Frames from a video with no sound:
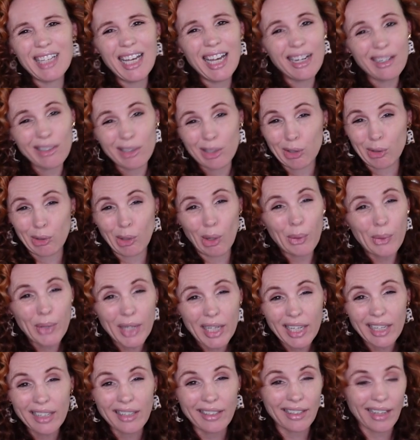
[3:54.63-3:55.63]
kind of
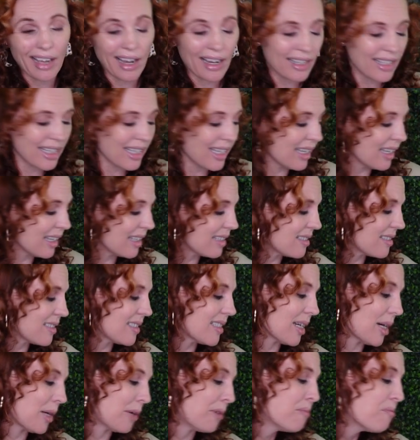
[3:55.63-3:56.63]
grody and yucky. And
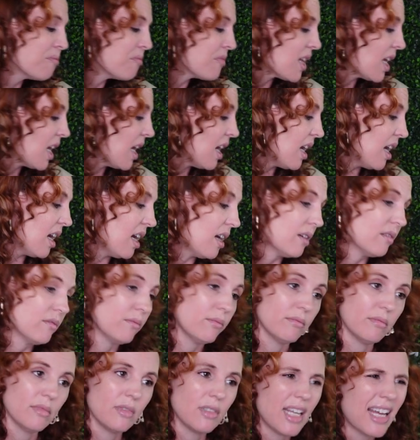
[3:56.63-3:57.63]
so
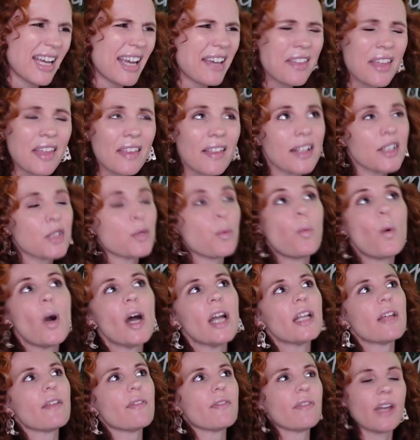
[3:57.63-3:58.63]
I think that's
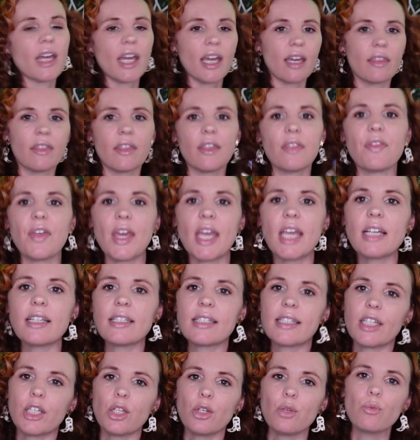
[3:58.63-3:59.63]
one of like the
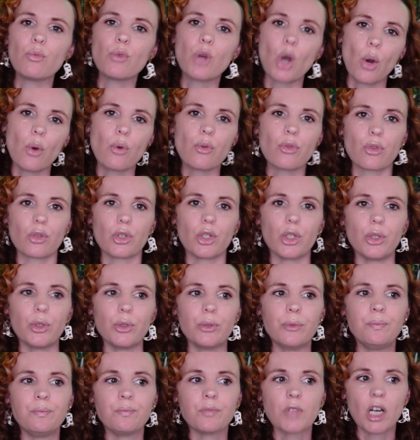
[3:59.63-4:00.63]
things that you go
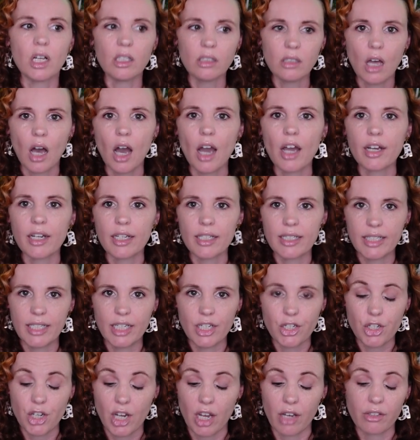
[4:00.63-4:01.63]
through a lot is
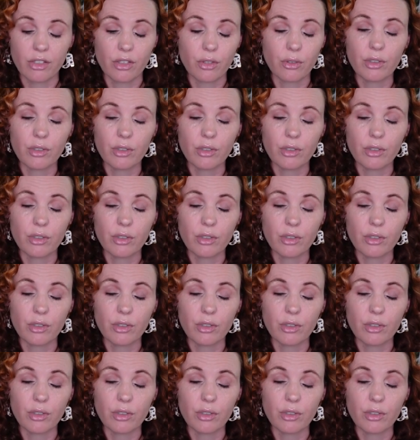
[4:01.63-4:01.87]
dish towels,